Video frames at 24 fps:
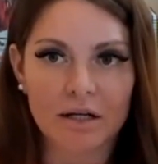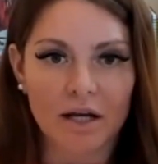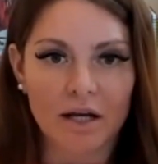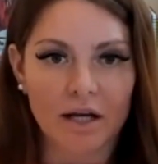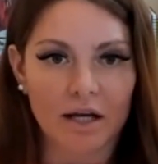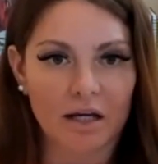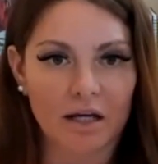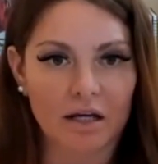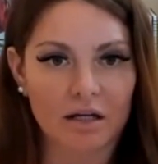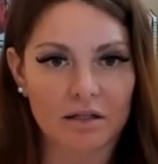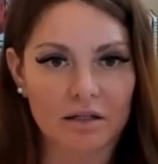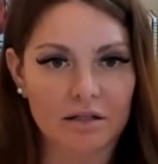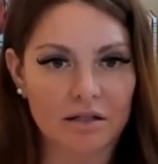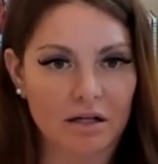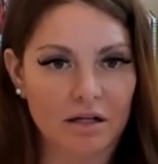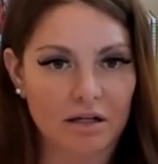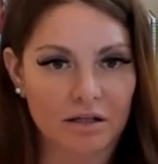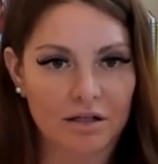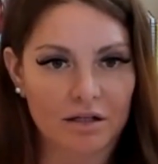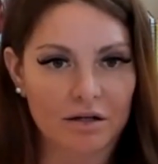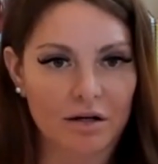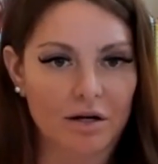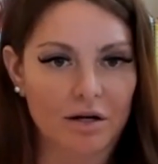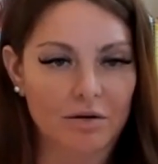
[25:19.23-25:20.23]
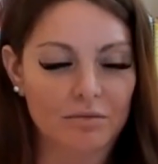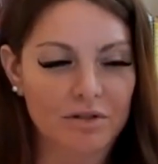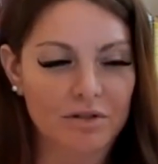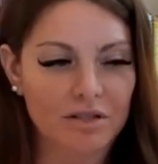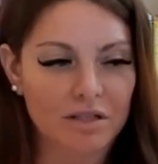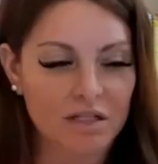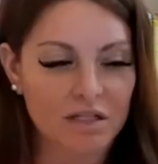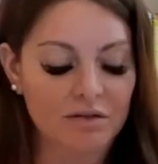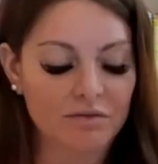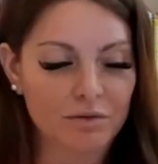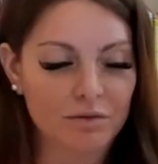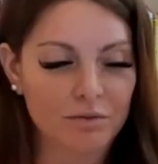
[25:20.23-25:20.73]
And, I
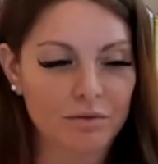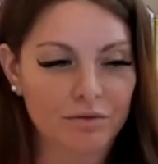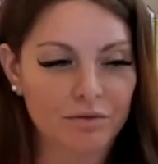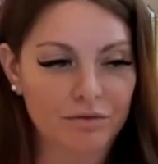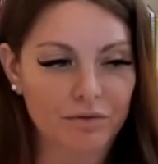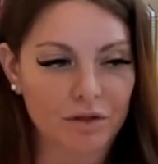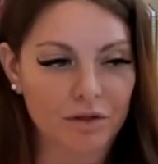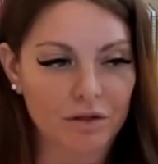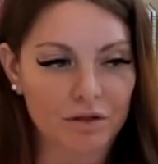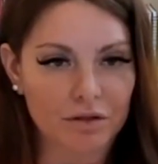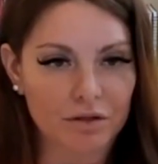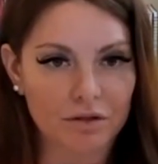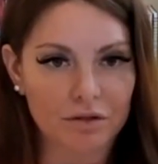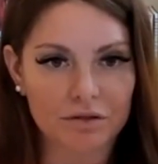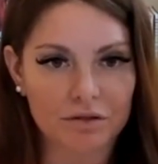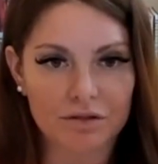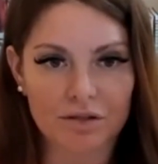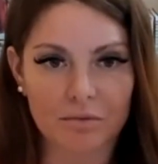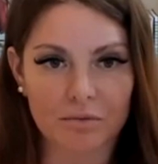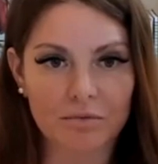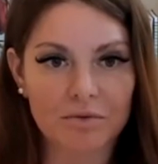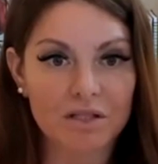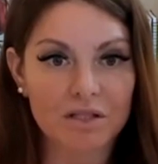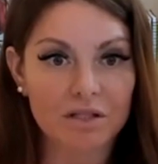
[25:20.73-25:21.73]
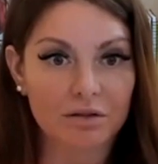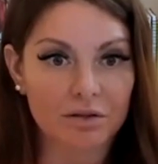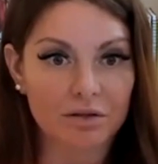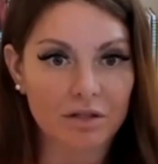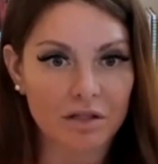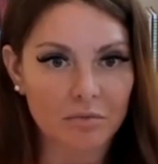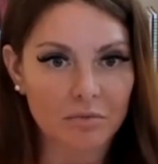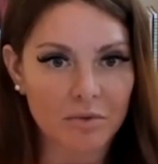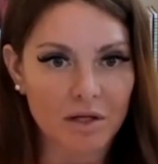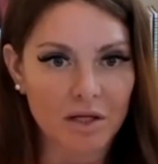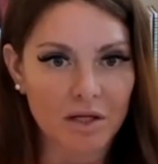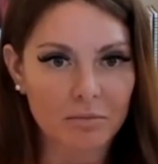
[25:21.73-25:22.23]
received a referral, so I'm still
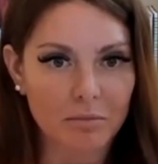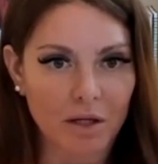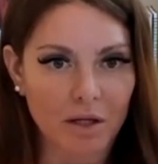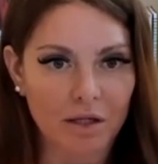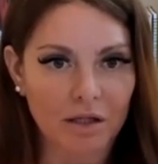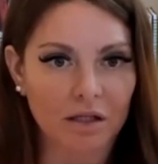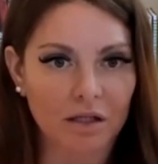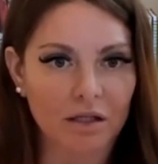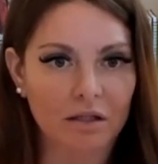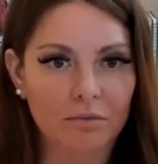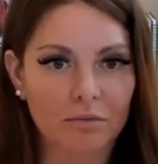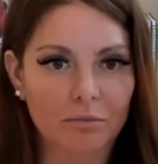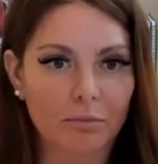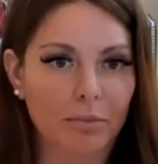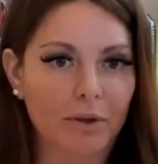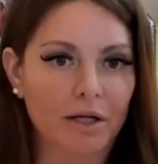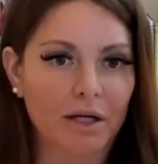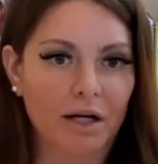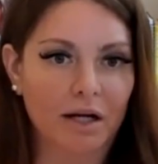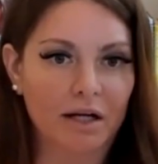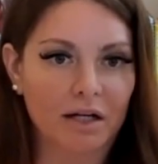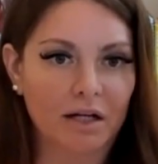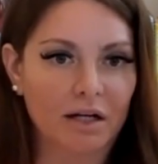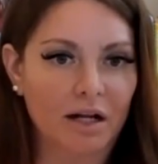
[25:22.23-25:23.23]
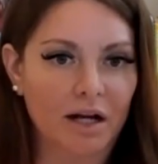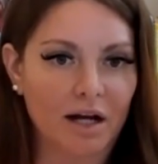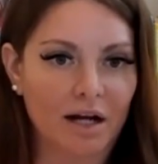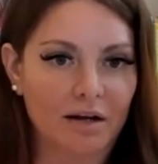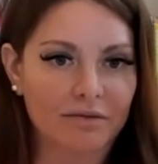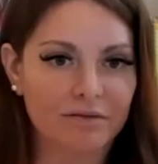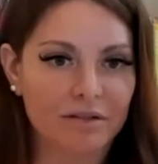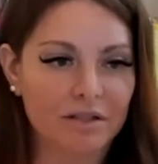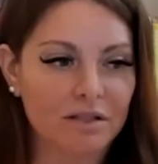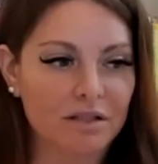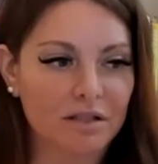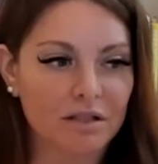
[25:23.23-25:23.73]
going to make money, but I didn't
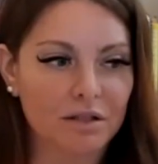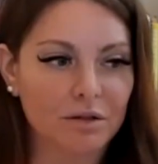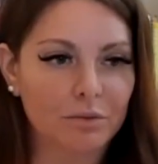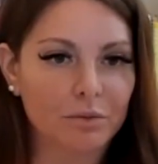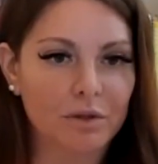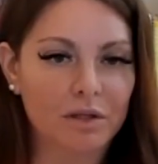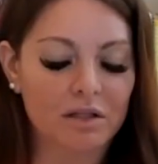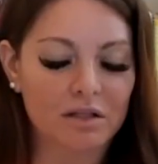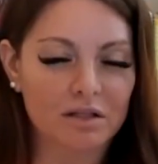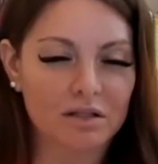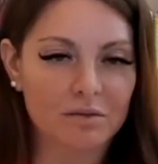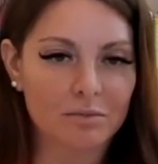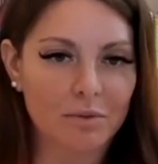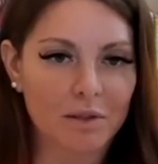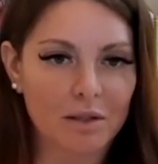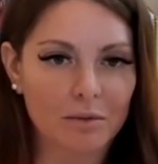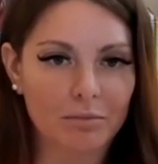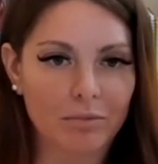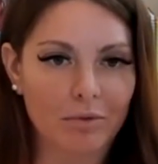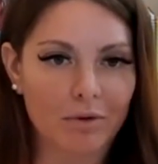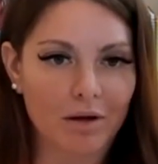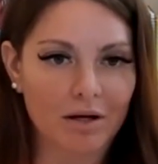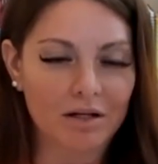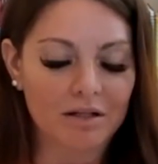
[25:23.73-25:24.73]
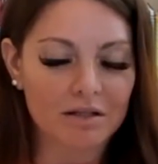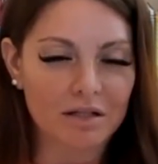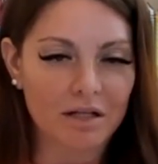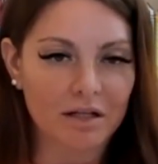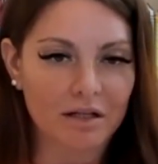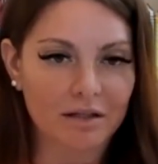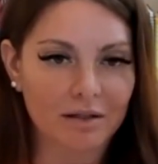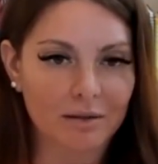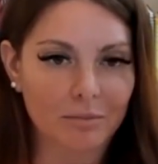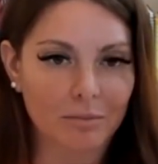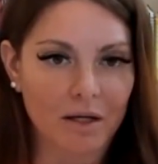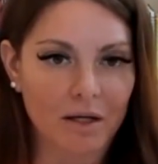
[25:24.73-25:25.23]
have to deal with these people on a
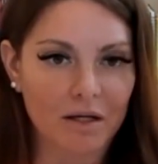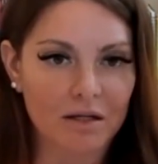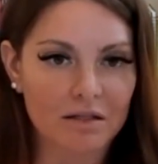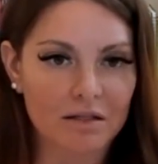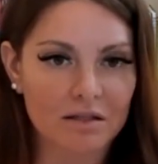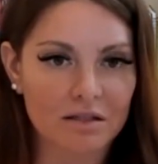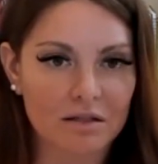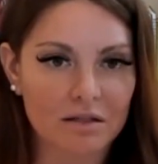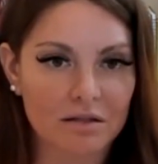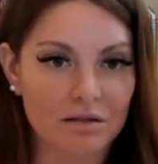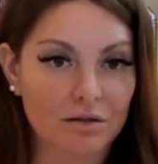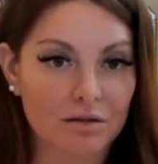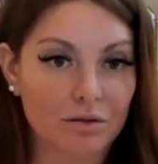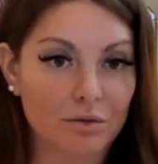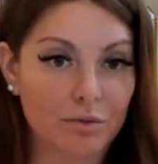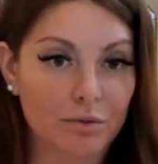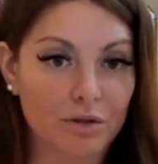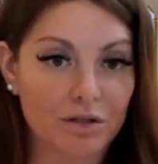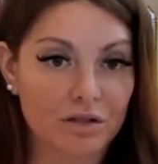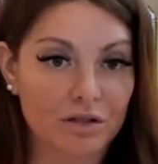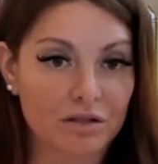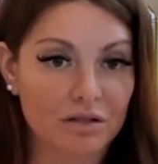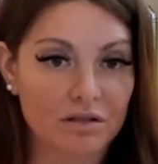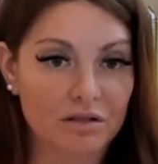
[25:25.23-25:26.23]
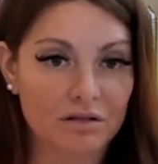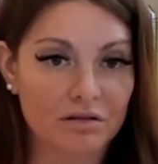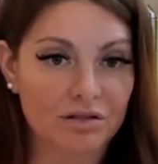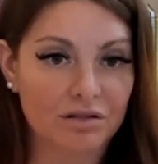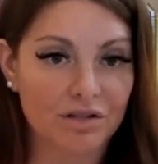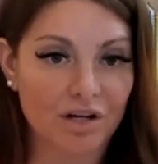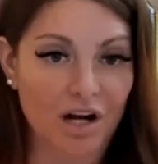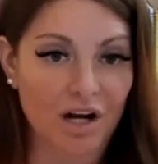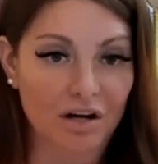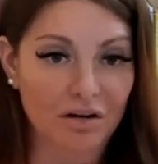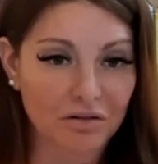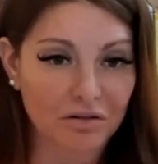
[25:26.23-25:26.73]
daily basis who were just
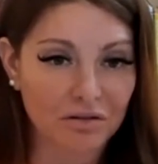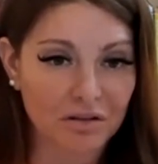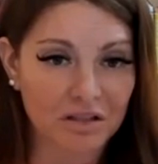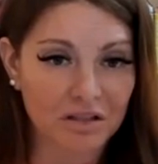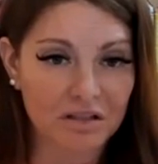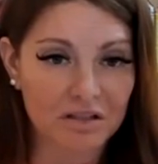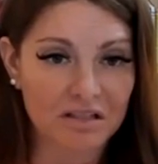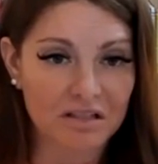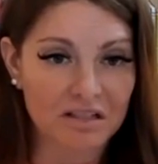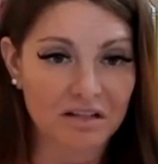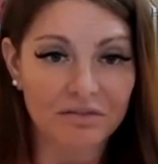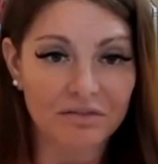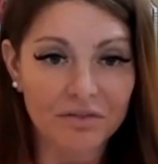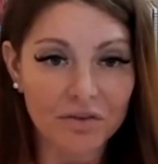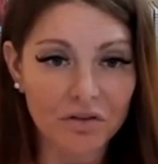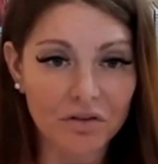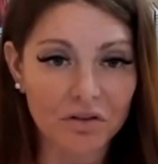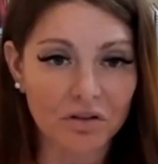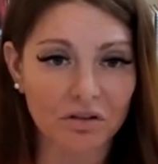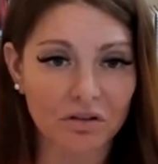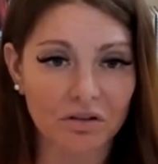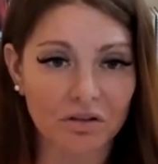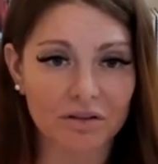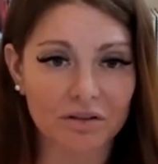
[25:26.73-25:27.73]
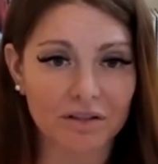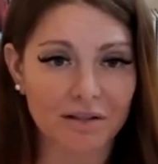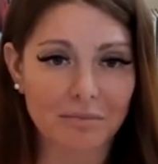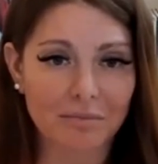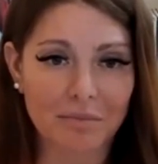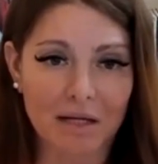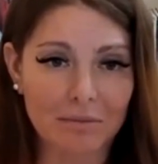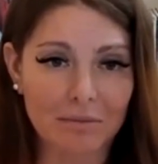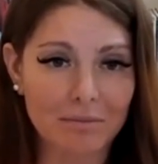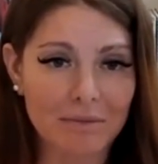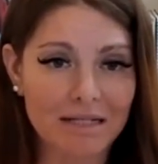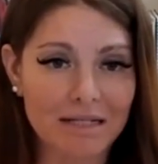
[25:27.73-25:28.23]
generally difficult, that
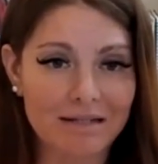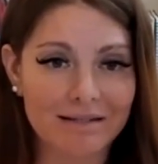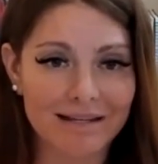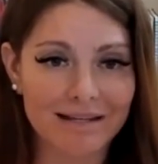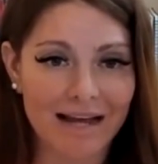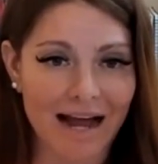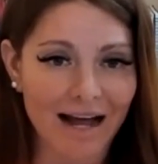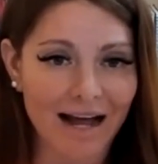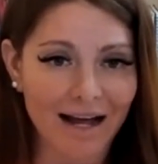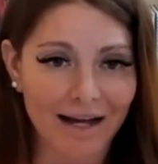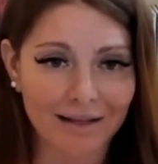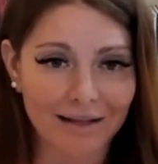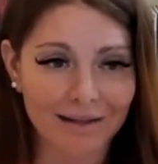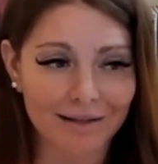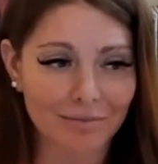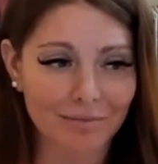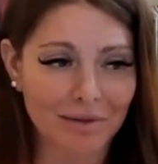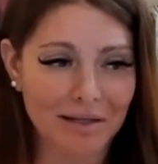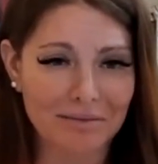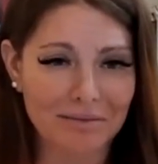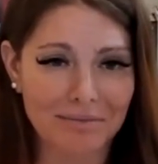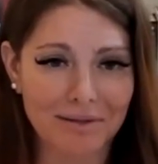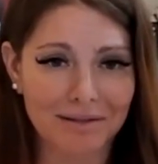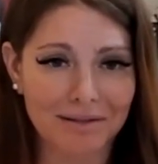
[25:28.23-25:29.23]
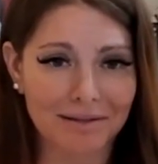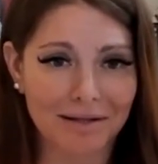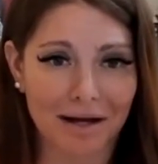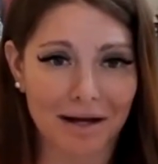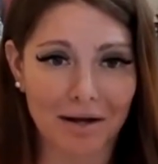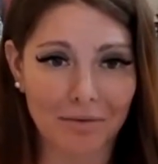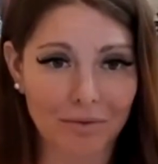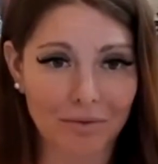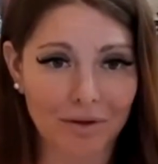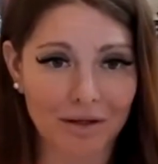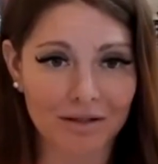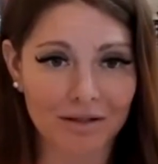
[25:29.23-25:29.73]
made me sad, that made me
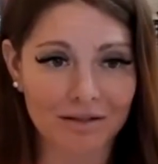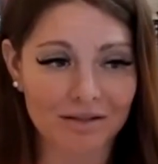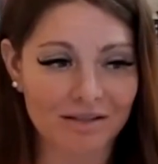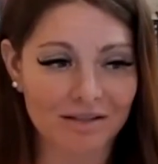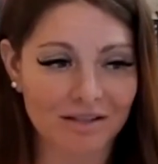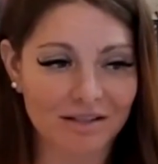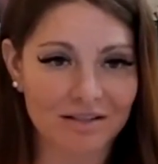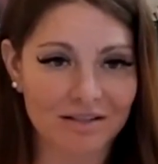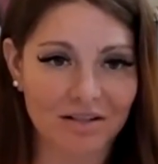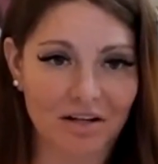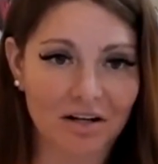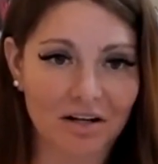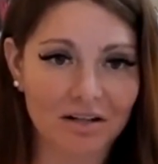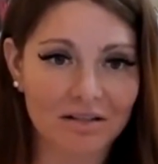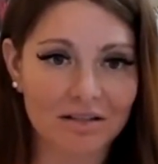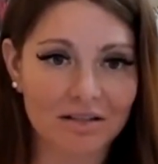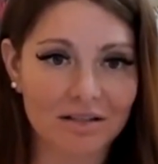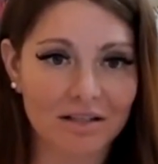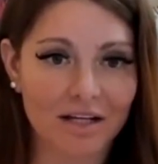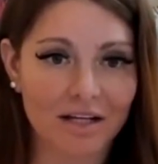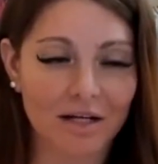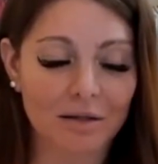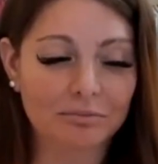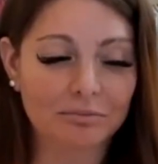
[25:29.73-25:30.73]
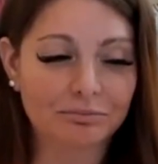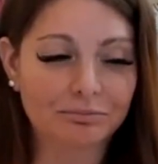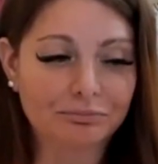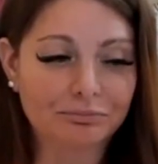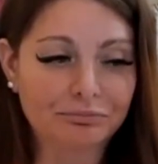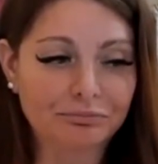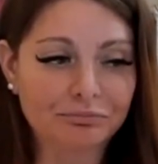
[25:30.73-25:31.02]
not want to talk to them.